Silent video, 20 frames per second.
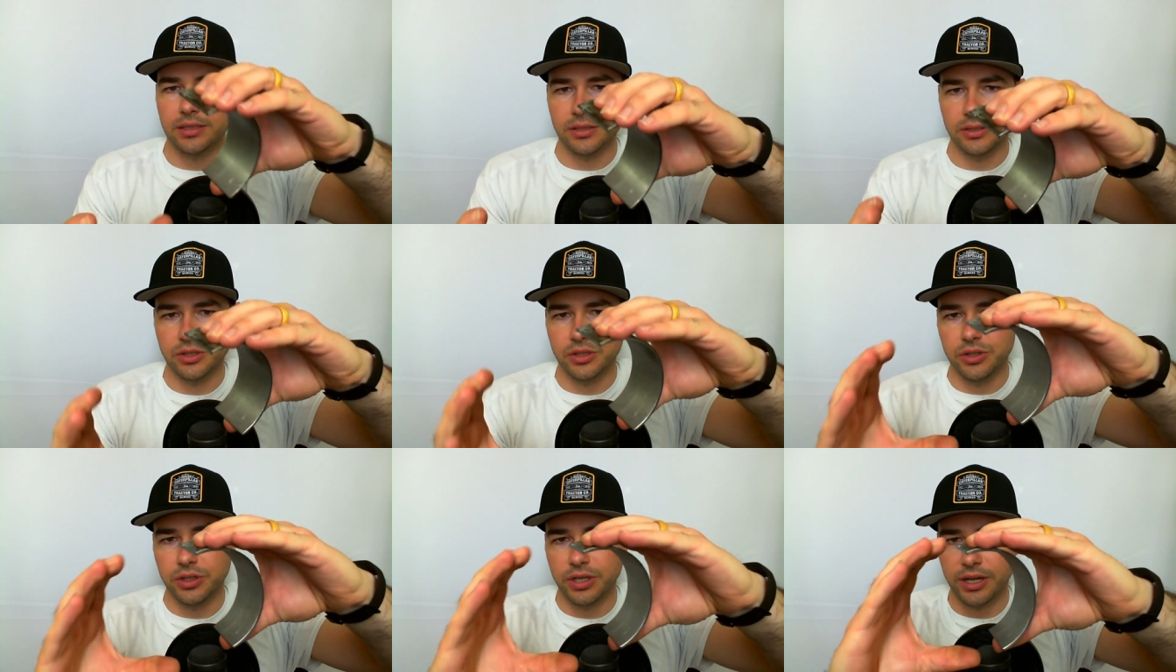
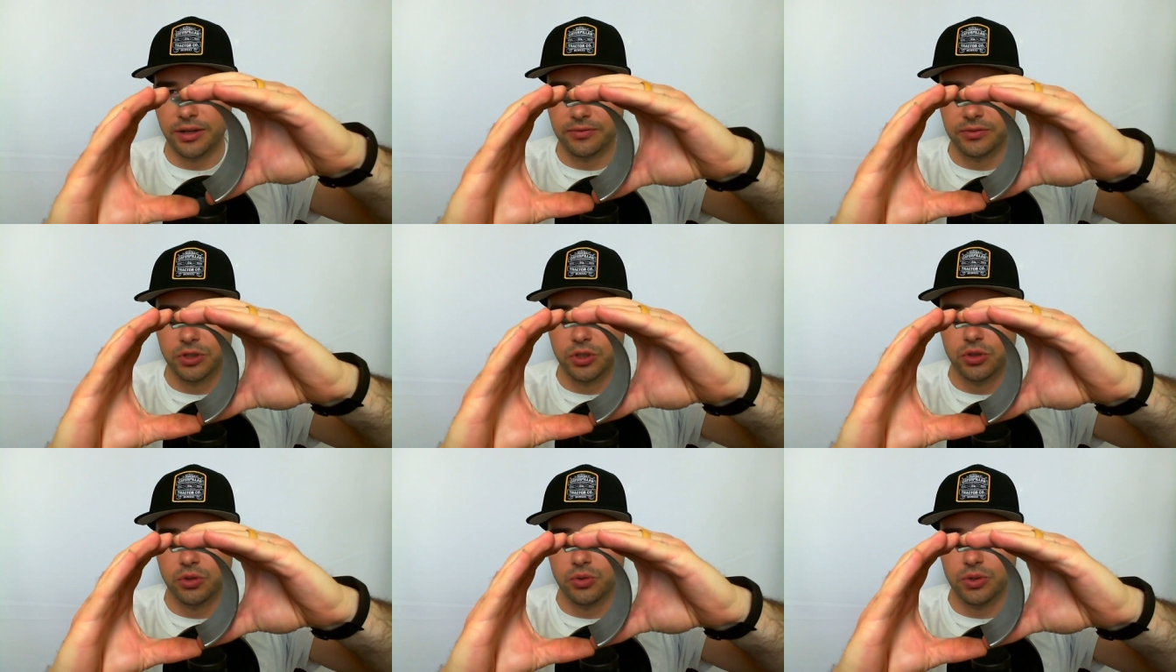So you'd have
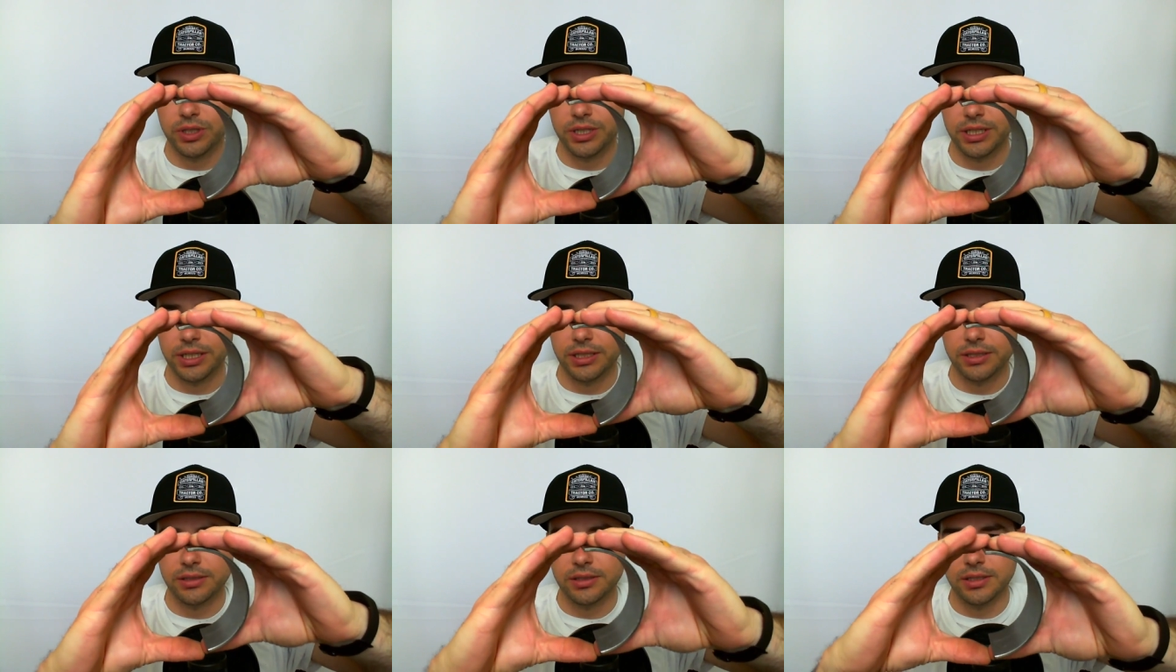two of
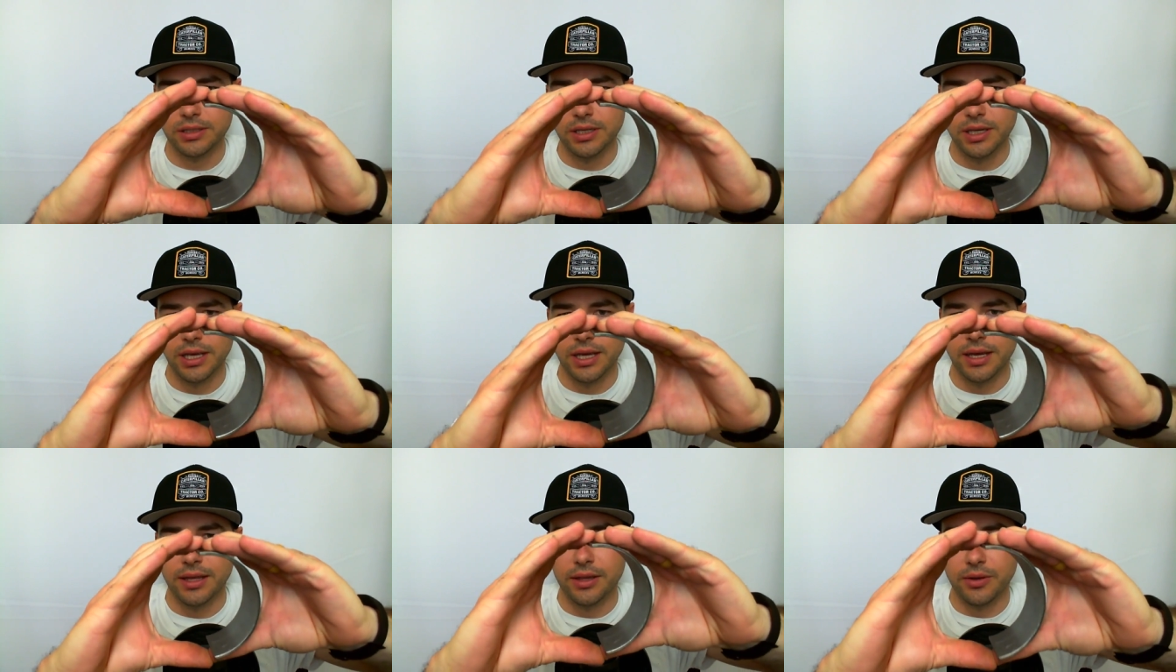these
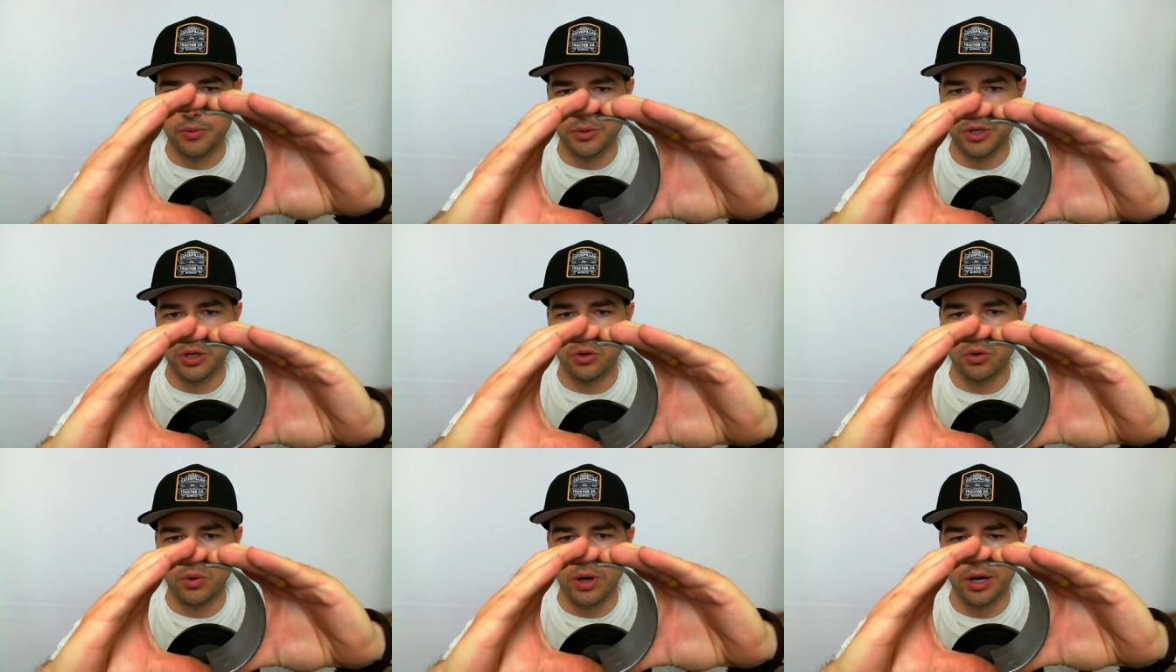that would go
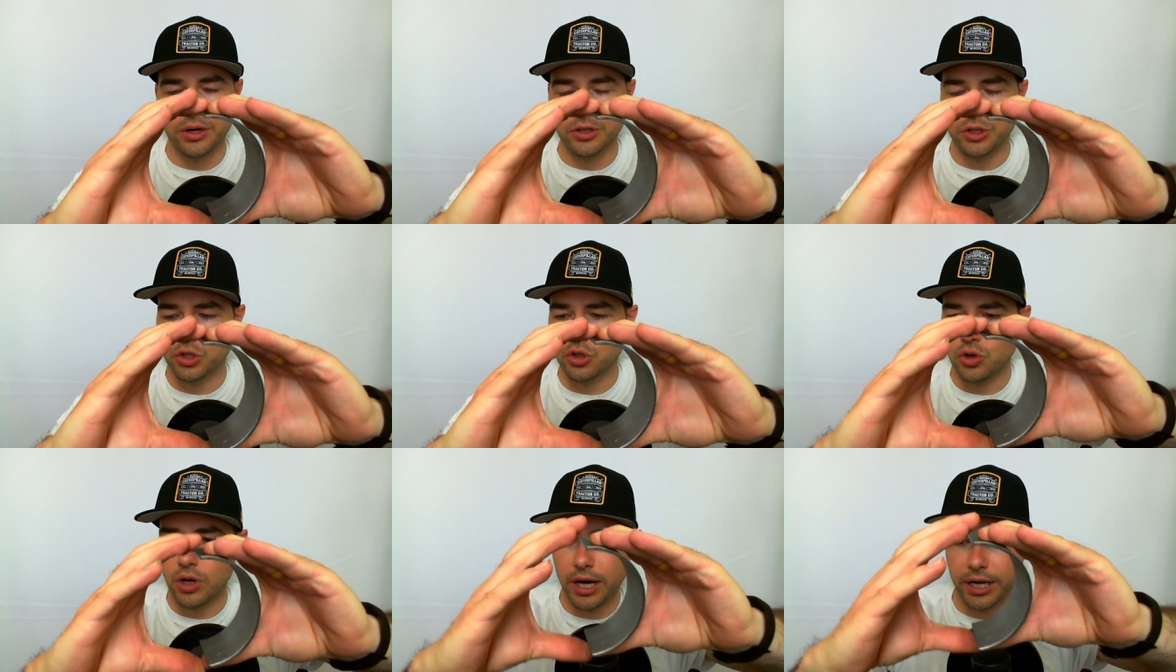around your
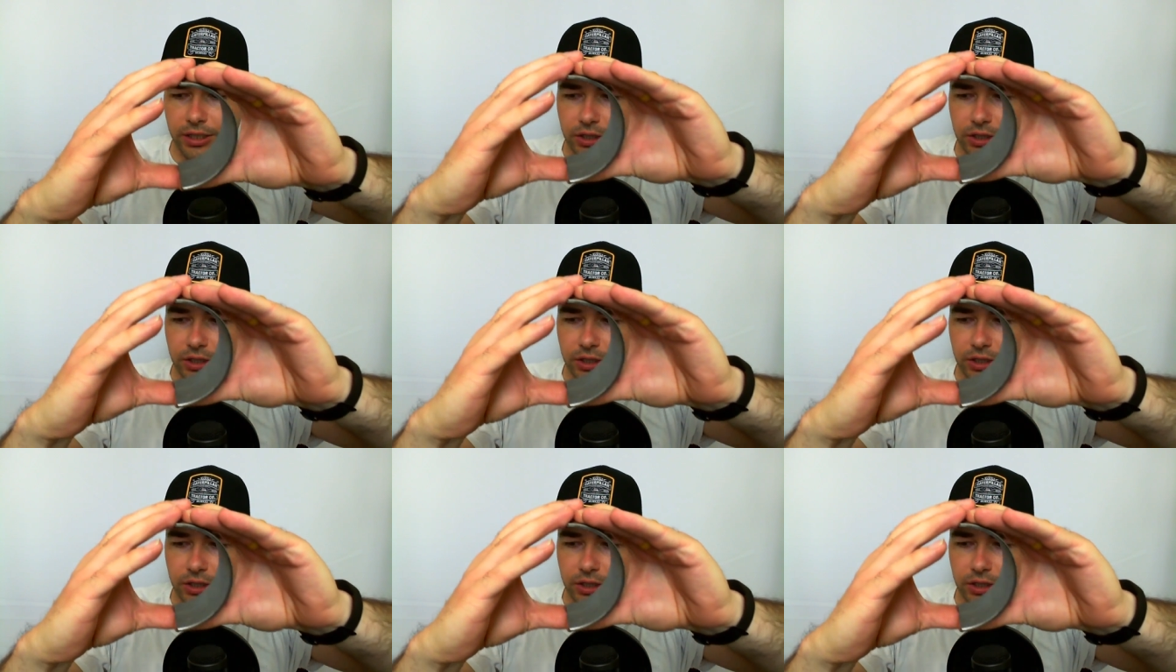crank